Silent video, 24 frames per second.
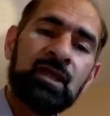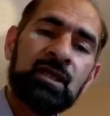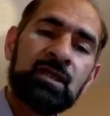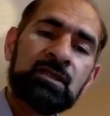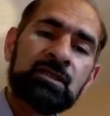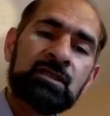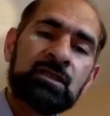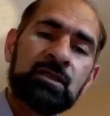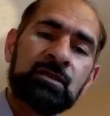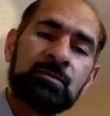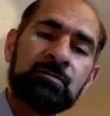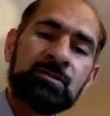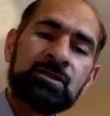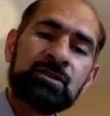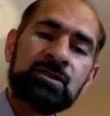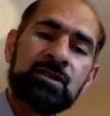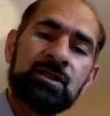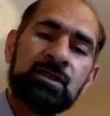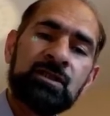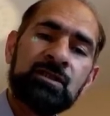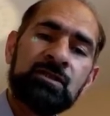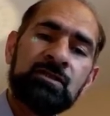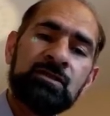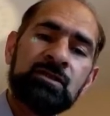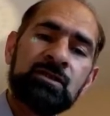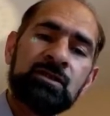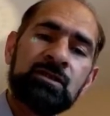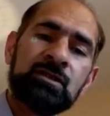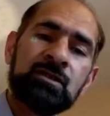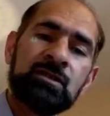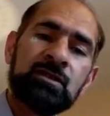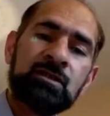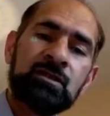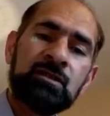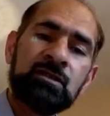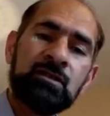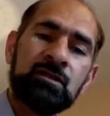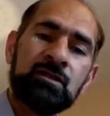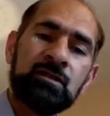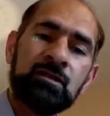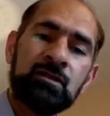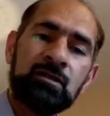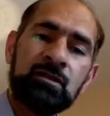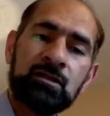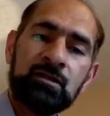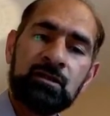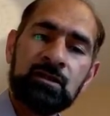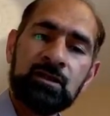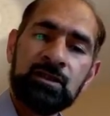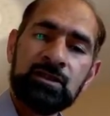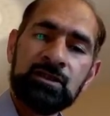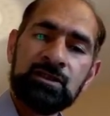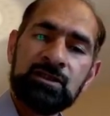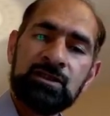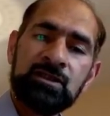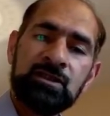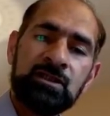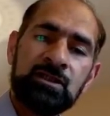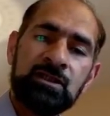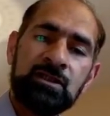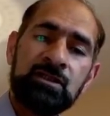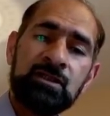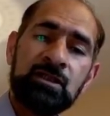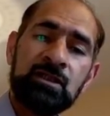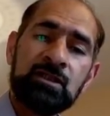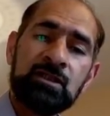times 10 to the 19